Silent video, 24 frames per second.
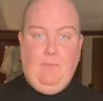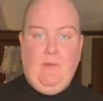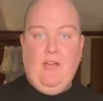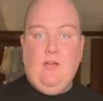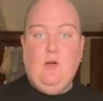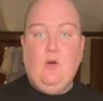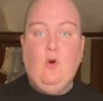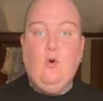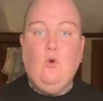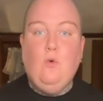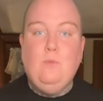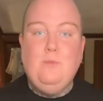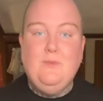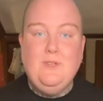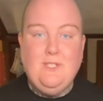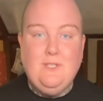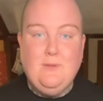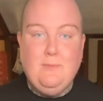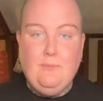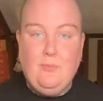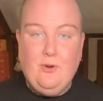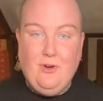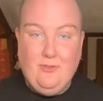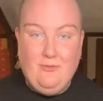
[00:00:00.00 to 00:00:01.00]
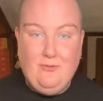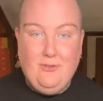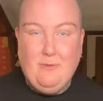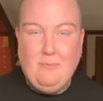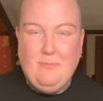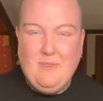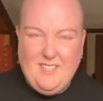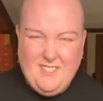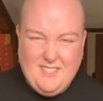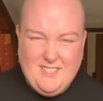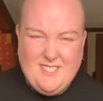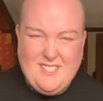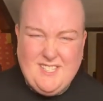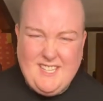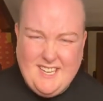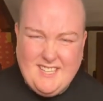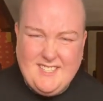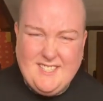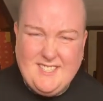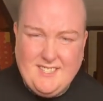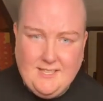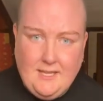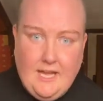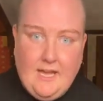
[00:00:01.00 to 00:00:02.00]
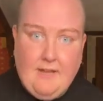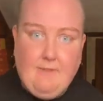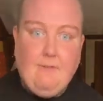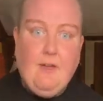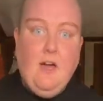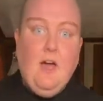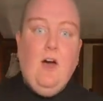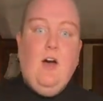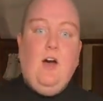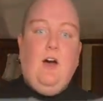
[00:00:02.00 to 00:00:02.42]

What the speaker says: My home isn't perfect because that's life.